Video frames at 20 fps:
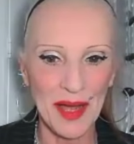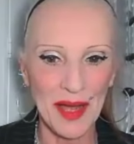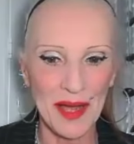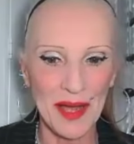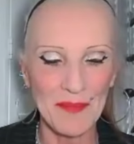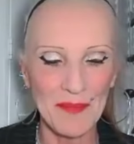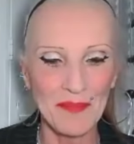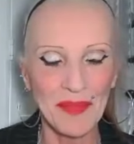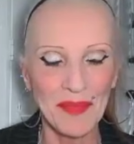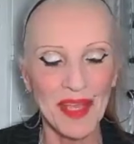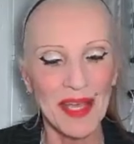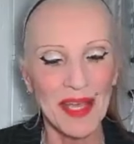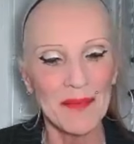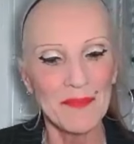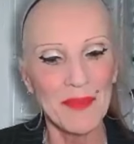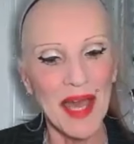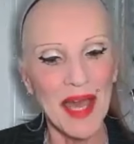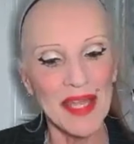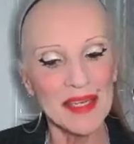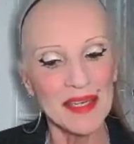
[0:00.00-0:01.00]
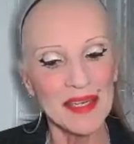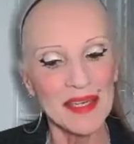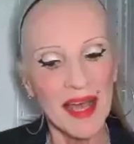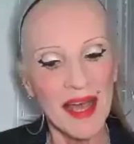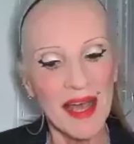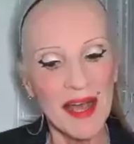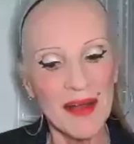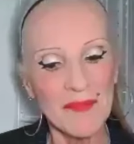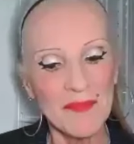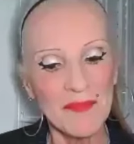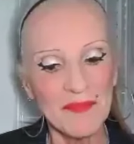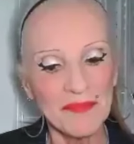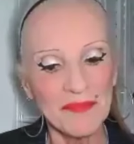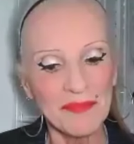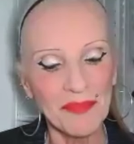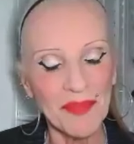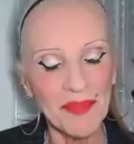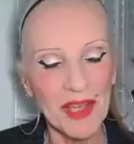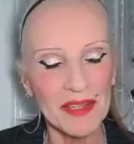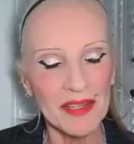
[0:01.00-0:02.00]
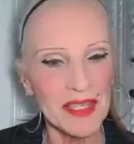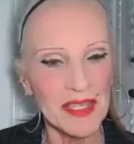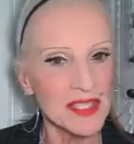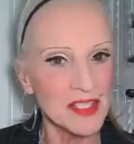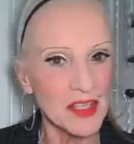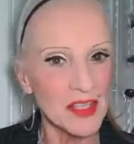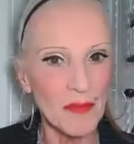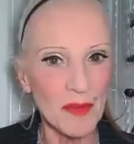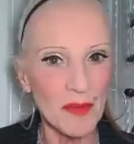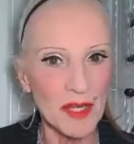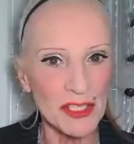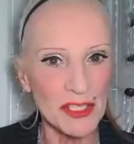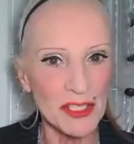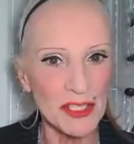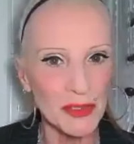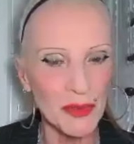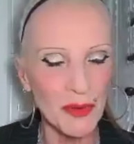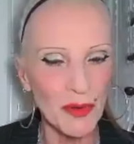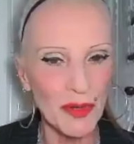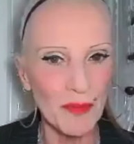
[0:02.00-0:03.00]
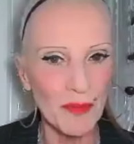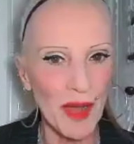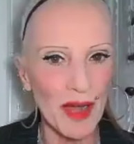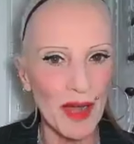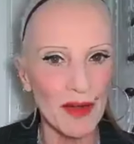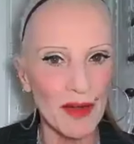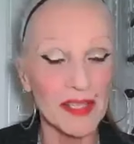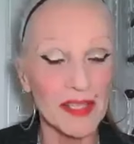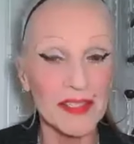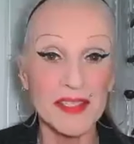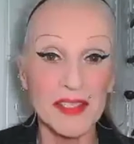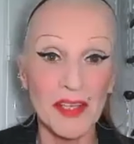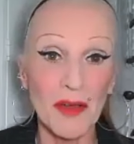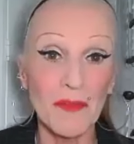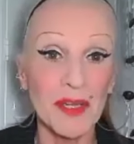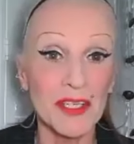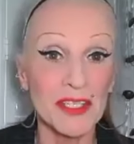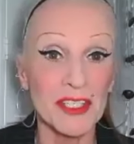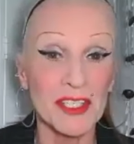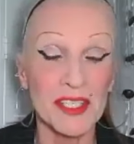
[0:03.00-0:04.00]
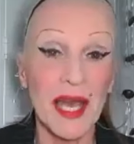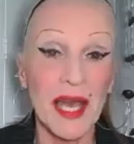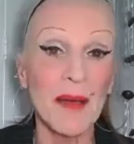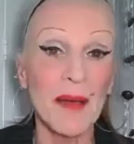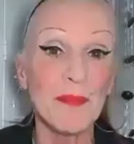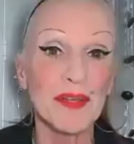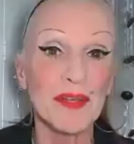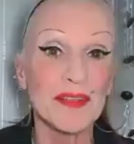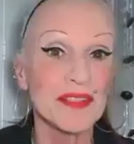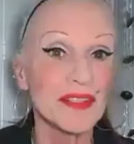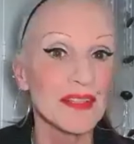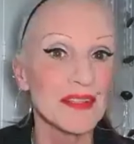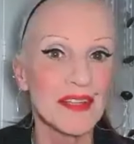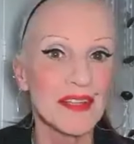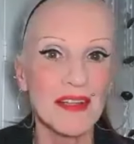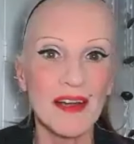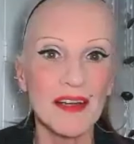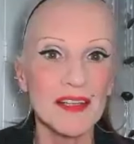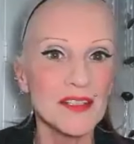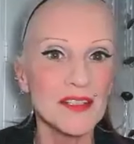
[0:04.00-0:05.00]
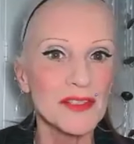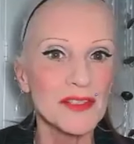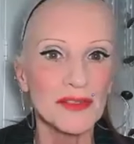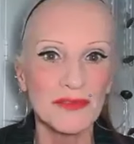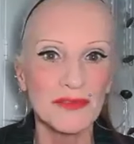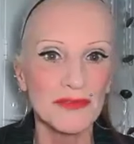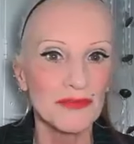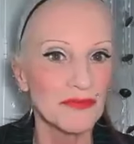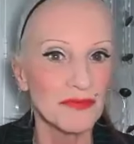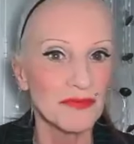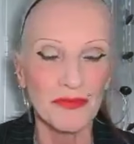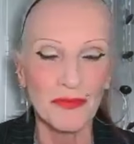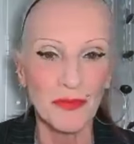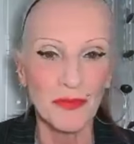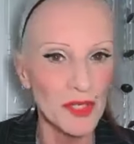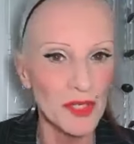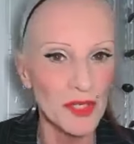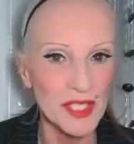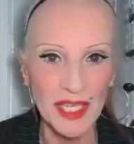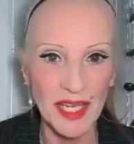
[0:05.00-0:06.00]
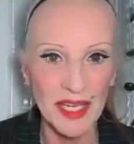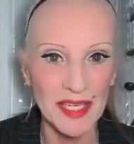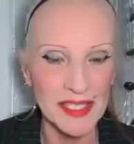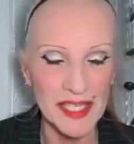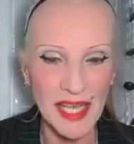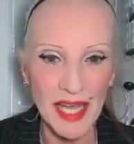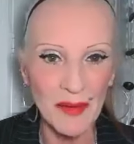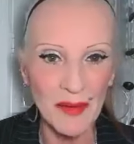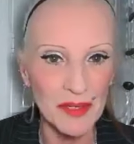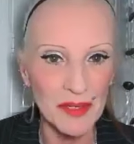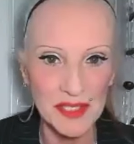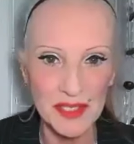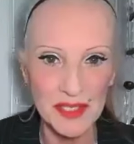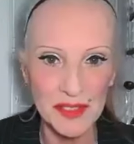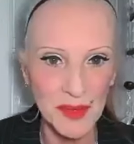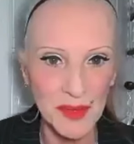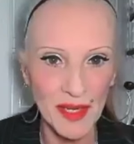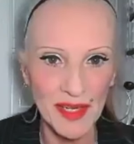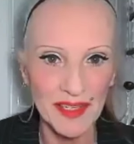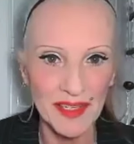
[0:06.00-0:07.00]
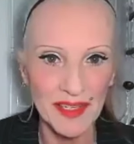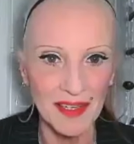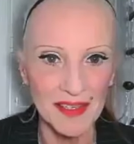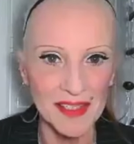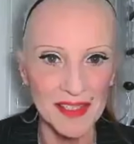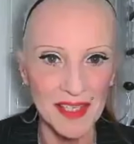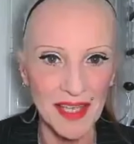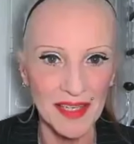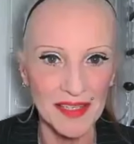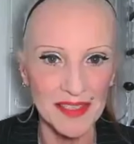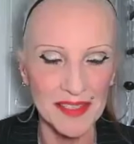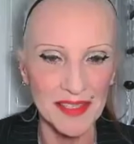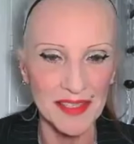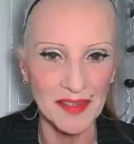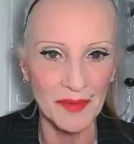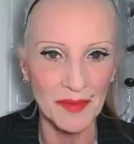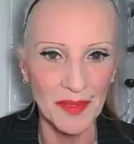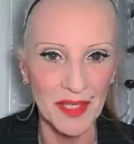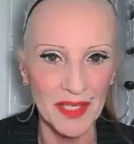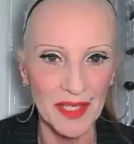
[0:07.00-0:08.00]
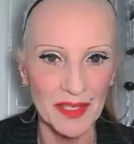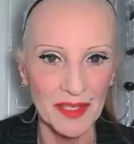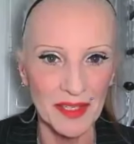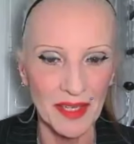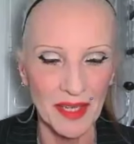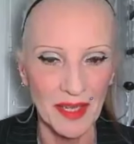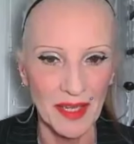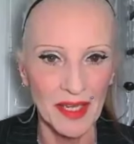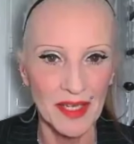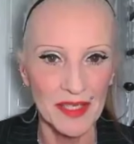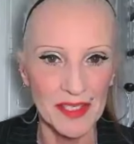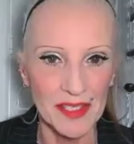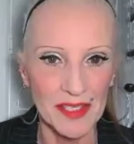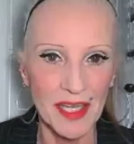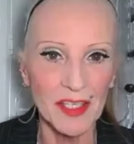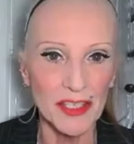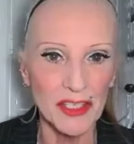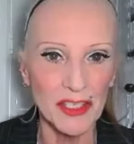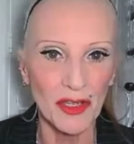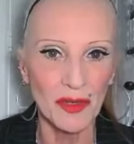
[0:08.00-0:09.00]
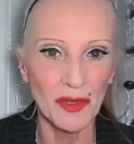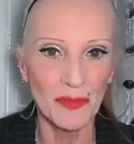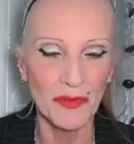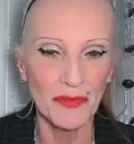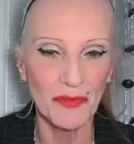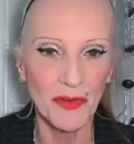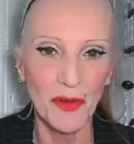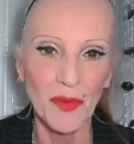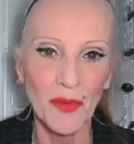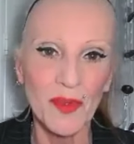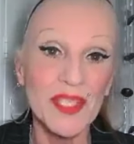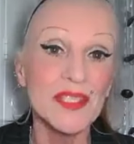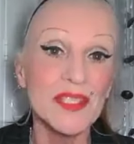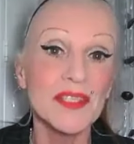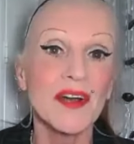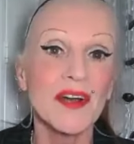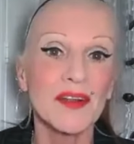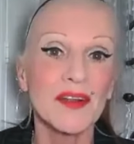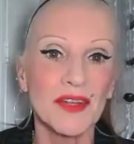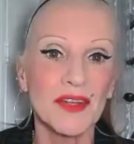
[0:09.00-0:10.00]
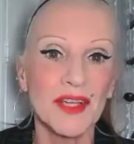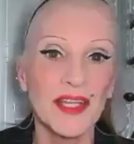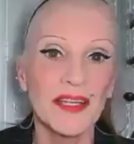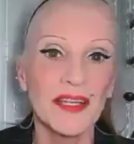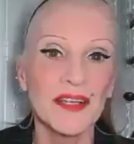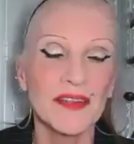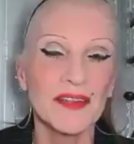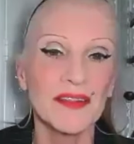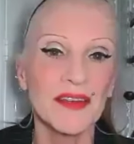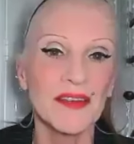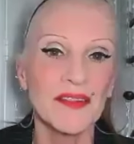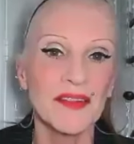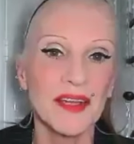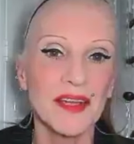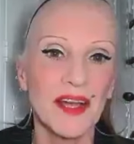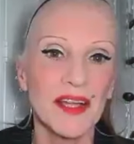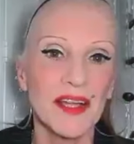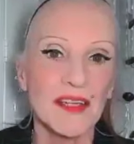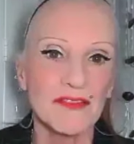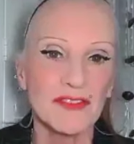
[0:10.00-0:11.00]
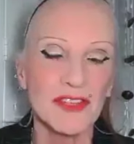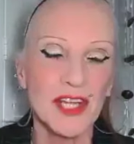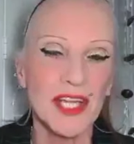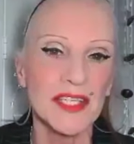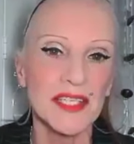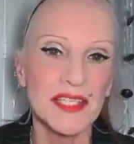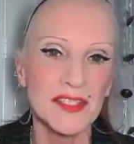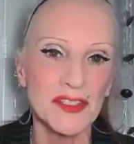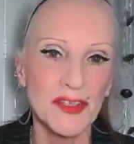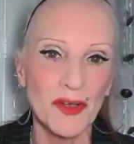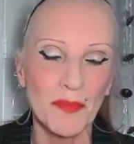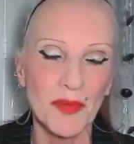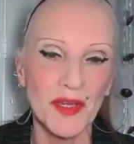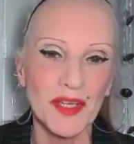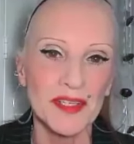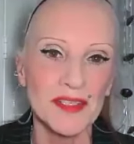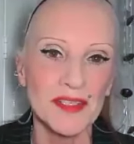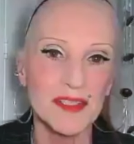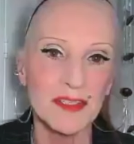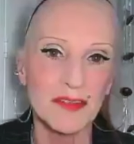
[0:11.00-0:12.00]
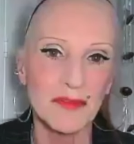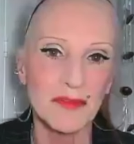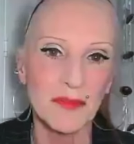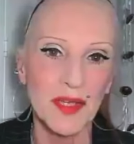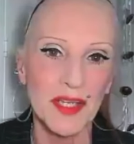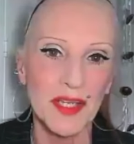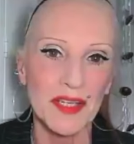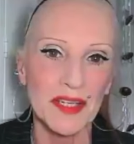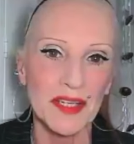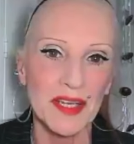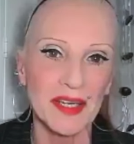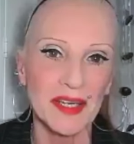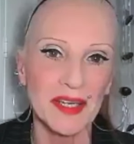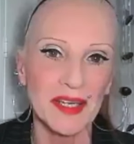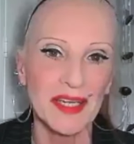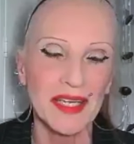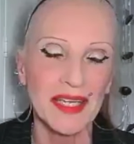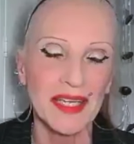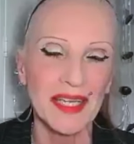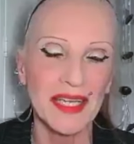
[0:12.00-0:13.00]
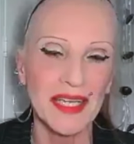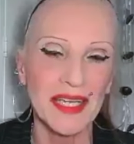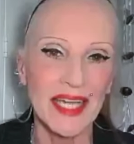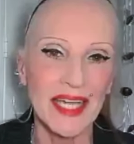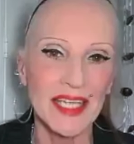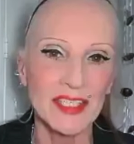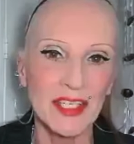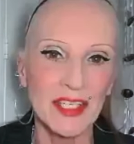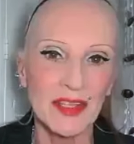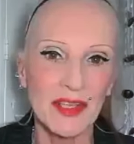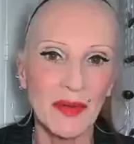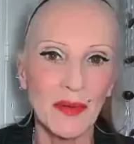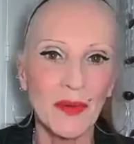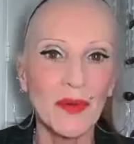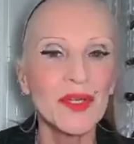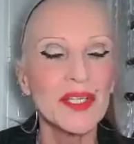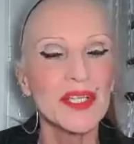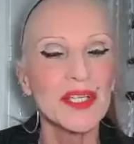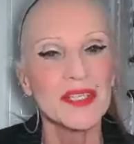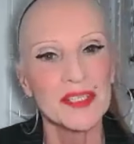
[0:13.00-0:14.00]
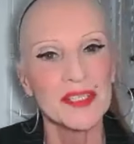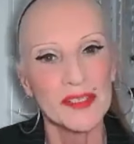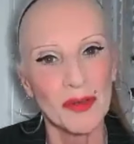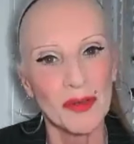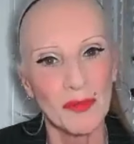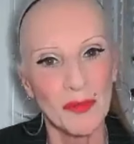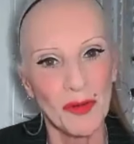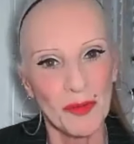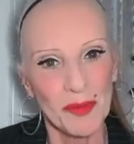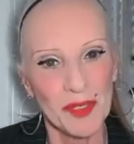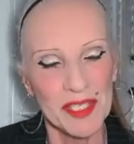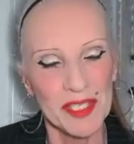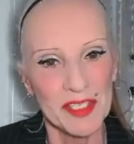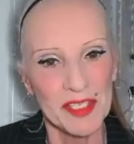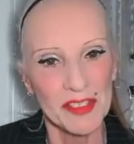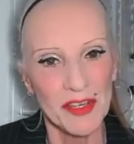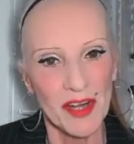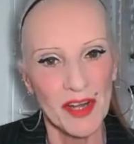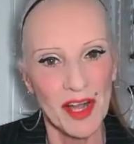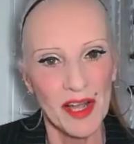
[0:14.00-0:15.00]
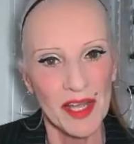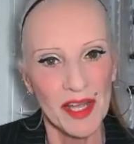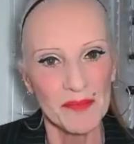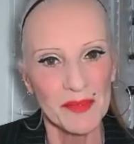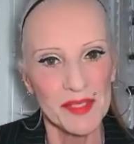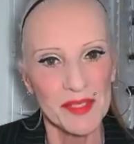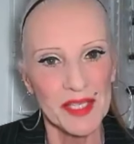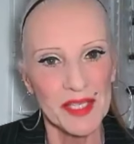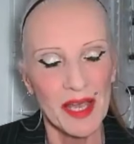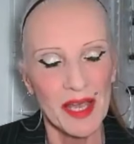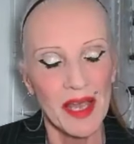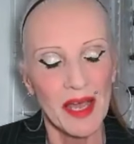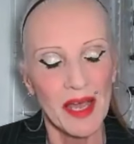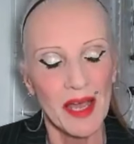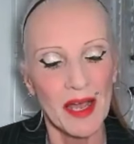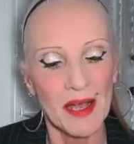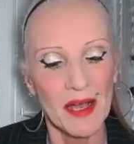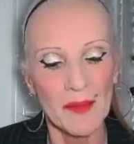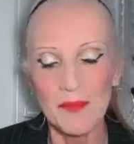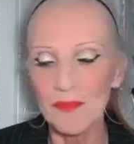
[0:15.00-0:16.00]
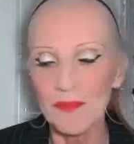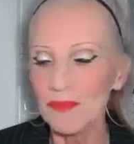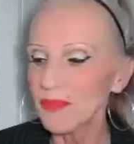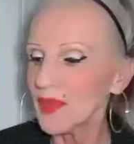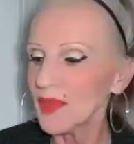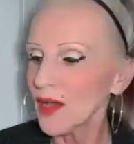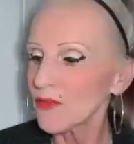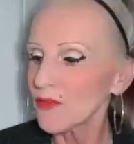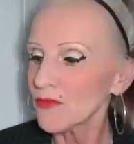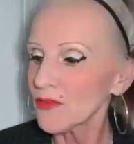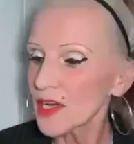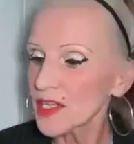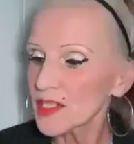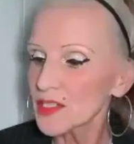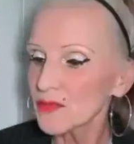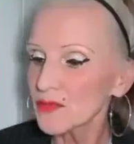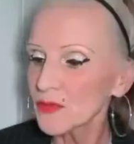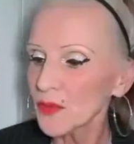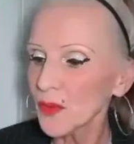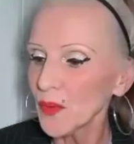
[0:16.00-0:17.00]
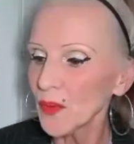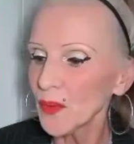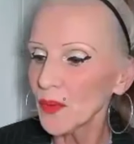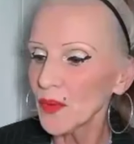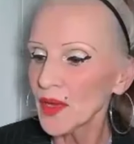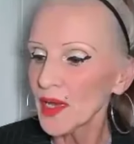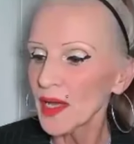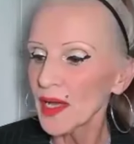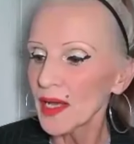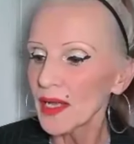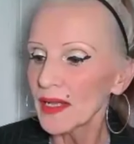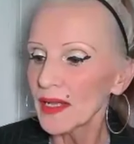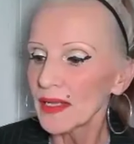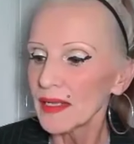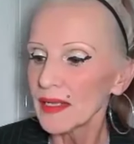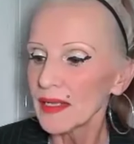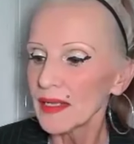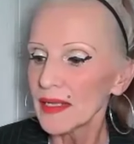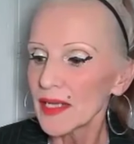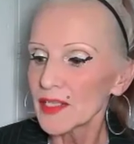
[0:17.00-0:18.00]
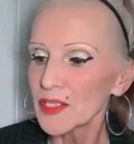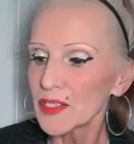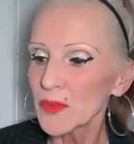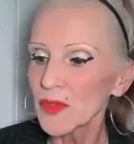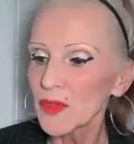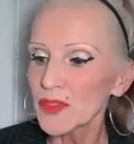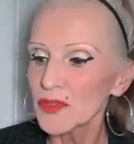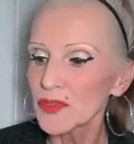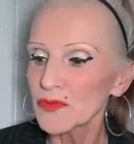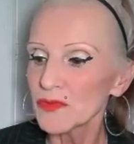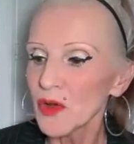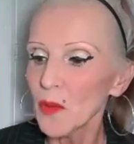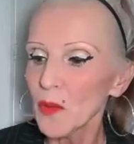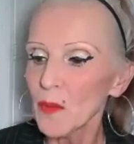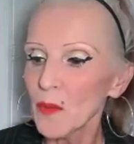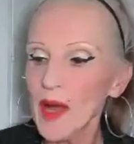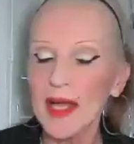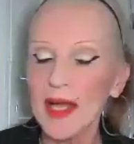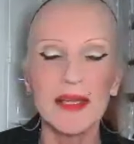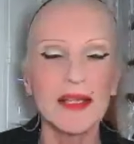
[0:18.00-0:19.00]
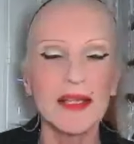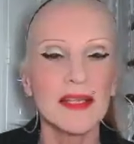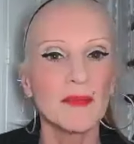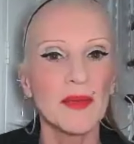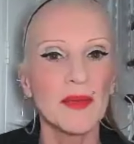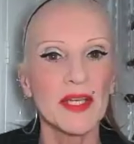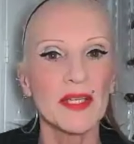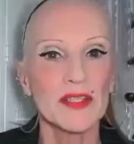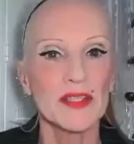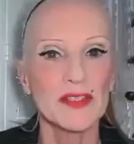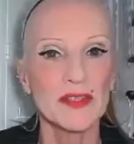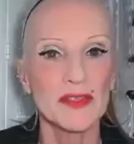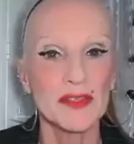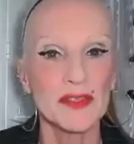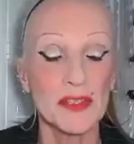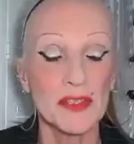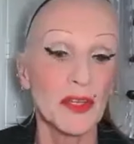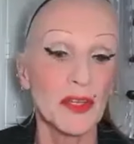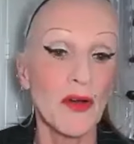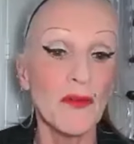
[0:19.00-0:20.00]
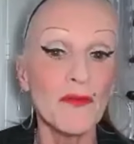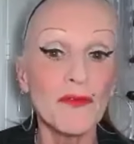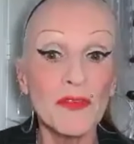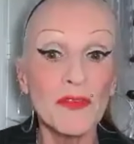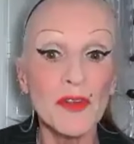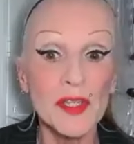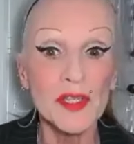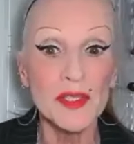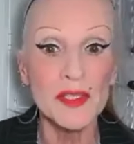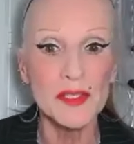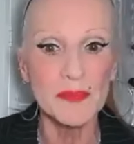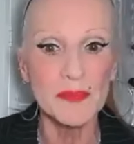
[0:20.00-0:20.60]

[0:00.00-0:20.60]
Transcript: Um, ben, um, there's so much to talk about and so much has happened in the last sort of 48 hours as well in our sector that we can touch on before we start looking at, at the kind of trending topics that have been uh, engaging the audience on property tribes um, now first of all i just want to roll back a little bit to, to the conference